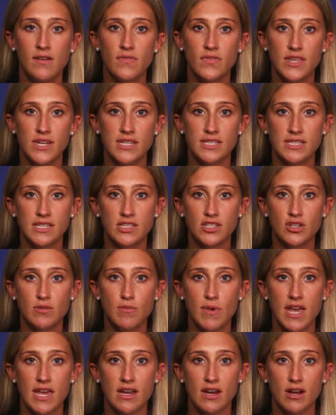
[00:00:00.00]
The decision
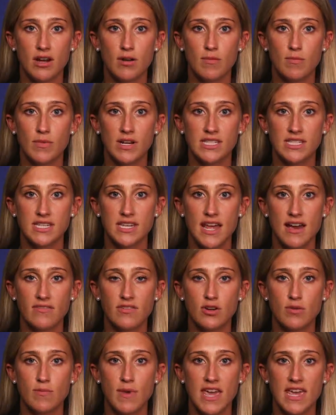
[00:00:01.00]
maker must
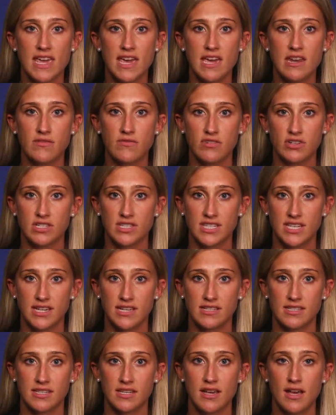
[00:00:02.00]
never make
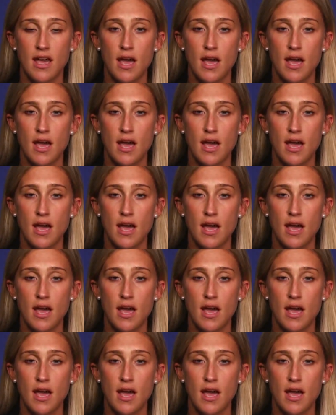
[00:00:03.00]
inferences,